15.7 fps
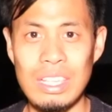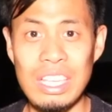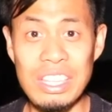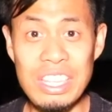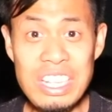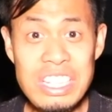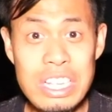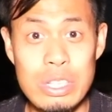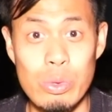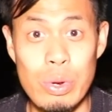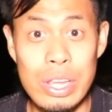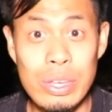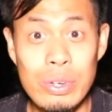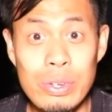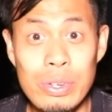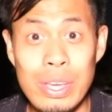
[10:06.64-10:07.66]
This is
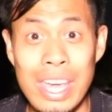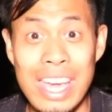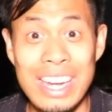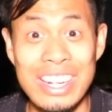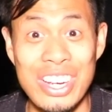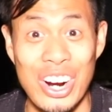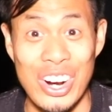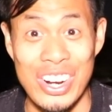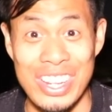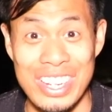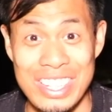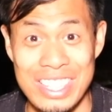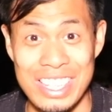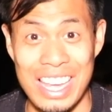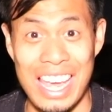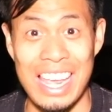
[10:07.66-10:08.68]
Rikugien
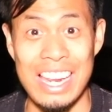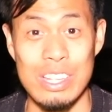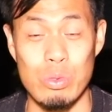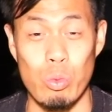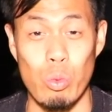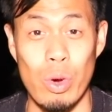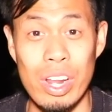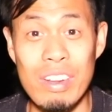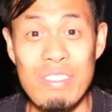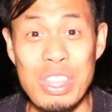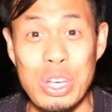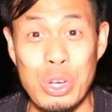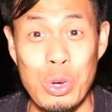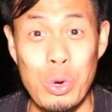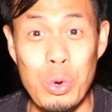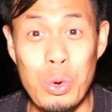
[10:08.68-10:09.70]
Gardens, and it's one of the
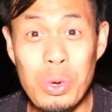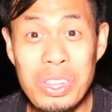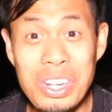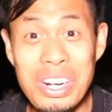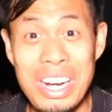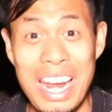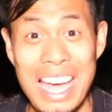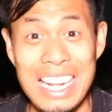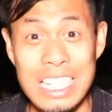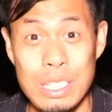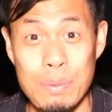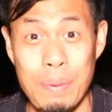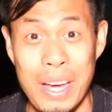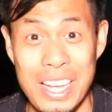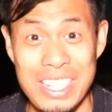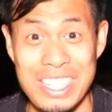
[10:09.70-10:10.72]
cooler night
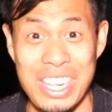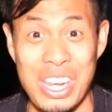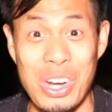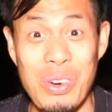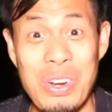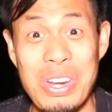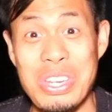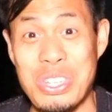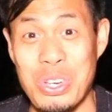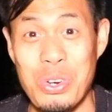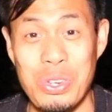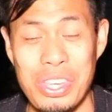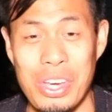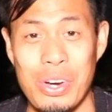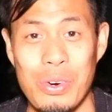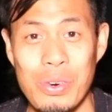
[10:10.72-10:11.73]
spots here in
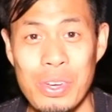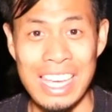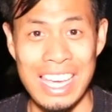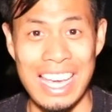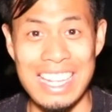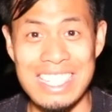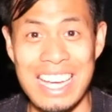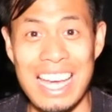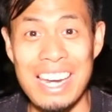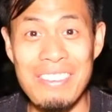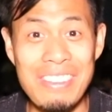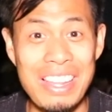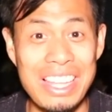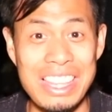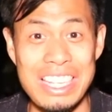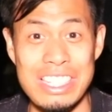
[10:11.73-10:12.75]
Tokyo. It's kind of
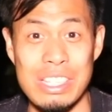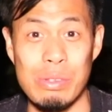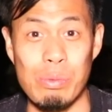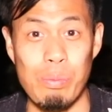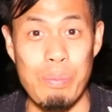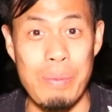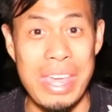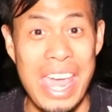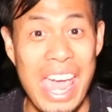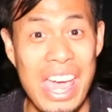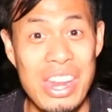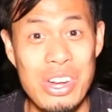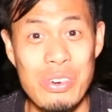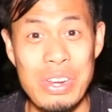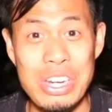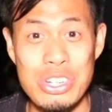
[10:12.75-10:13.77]
like this
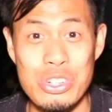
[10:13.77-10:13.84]
meandering